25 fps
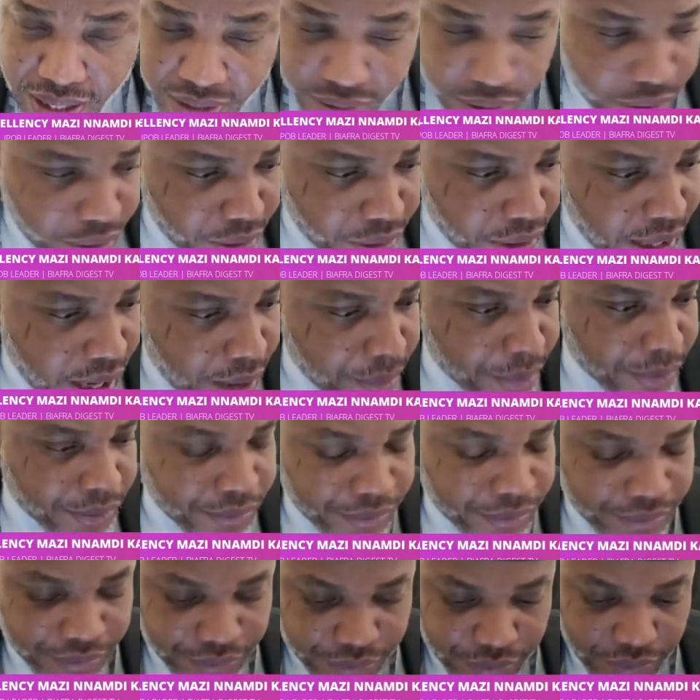And that's not going to
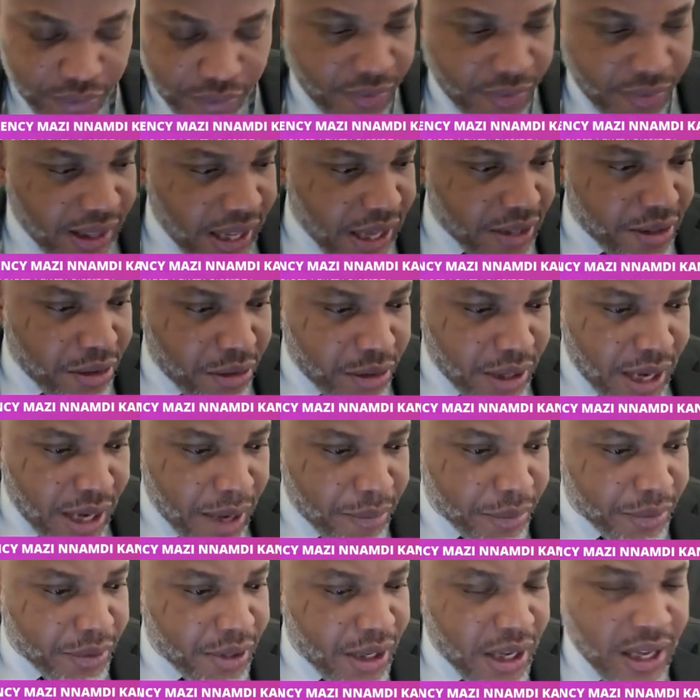happen. That's not going
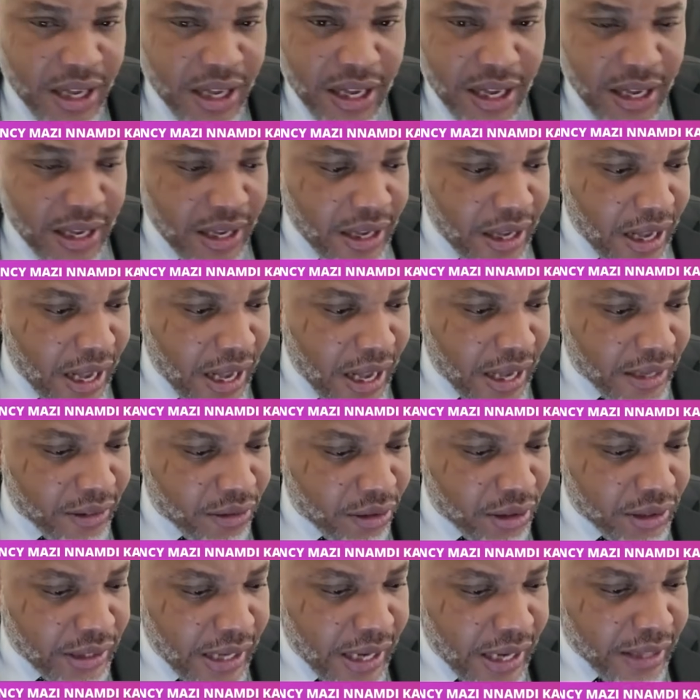to happen.
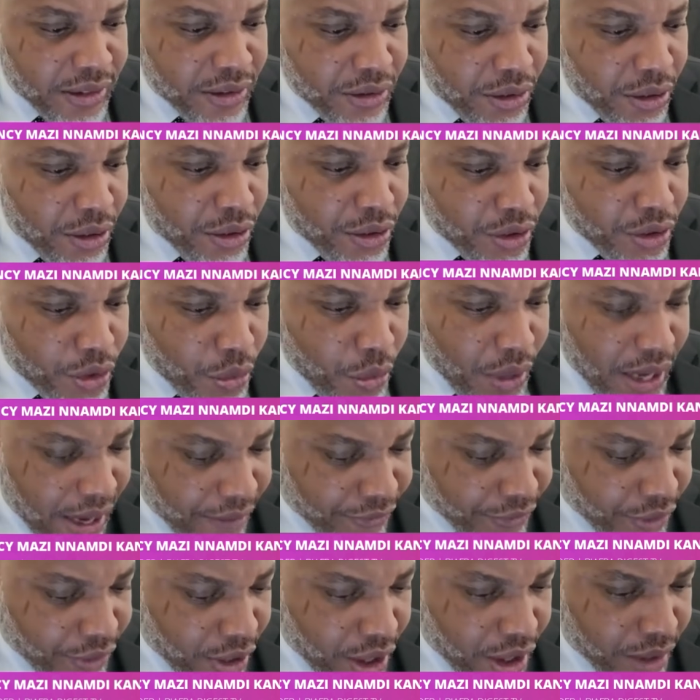And on that note,
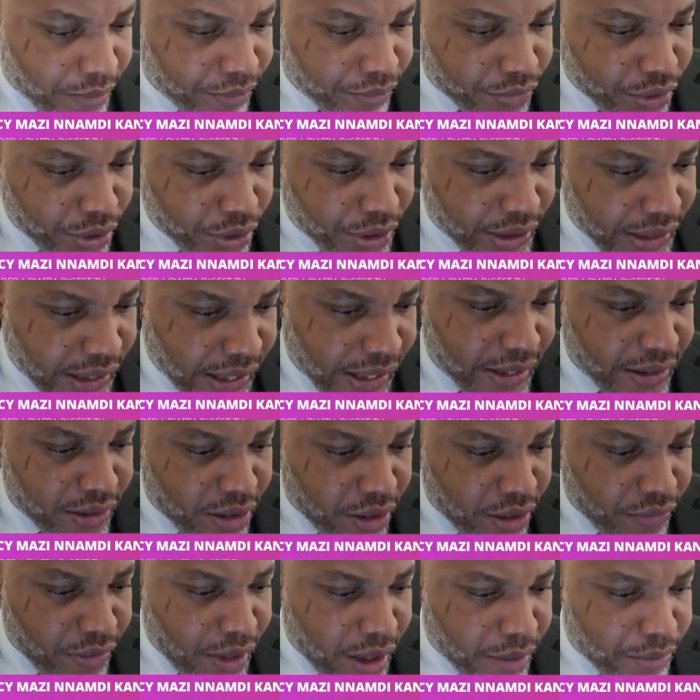we have come to the
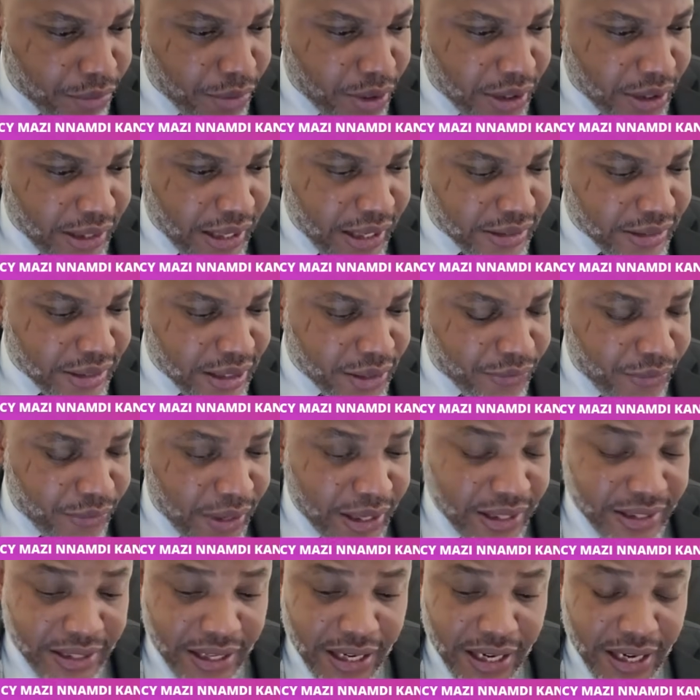end of our broadcast this
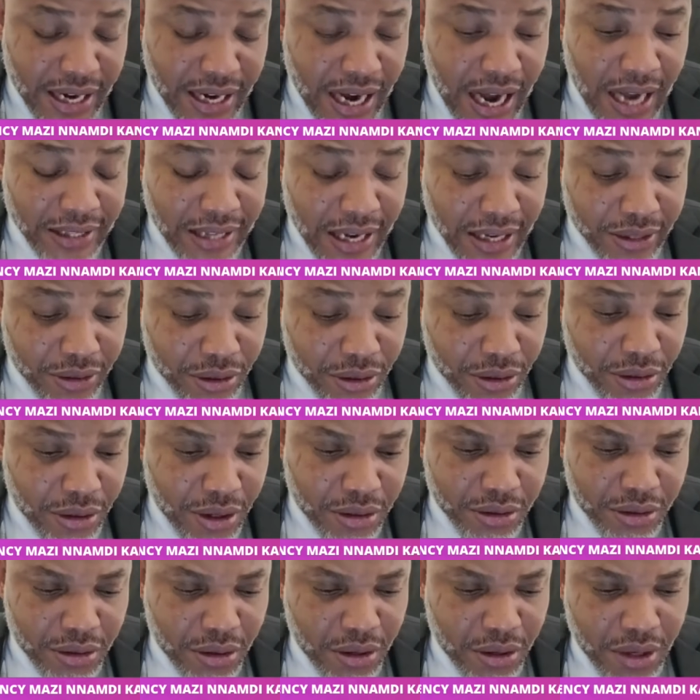very day. And I
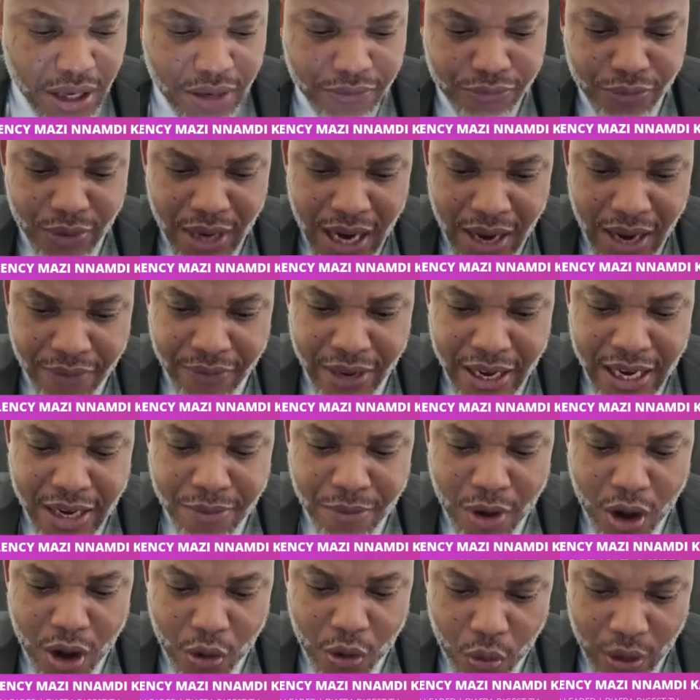do not know if we have
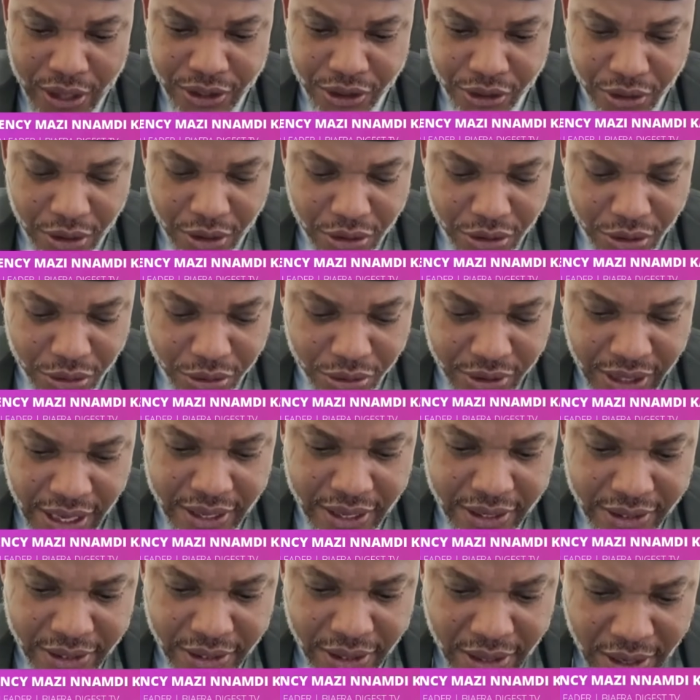any more questions to
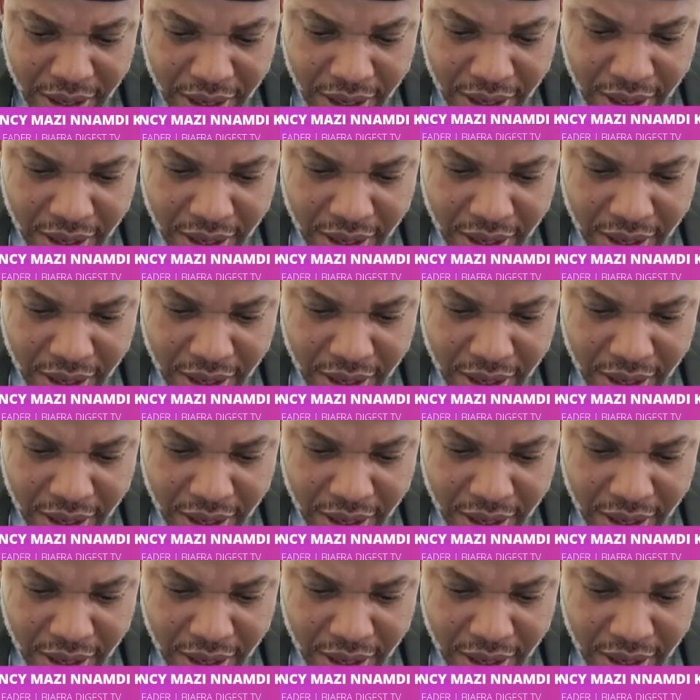take.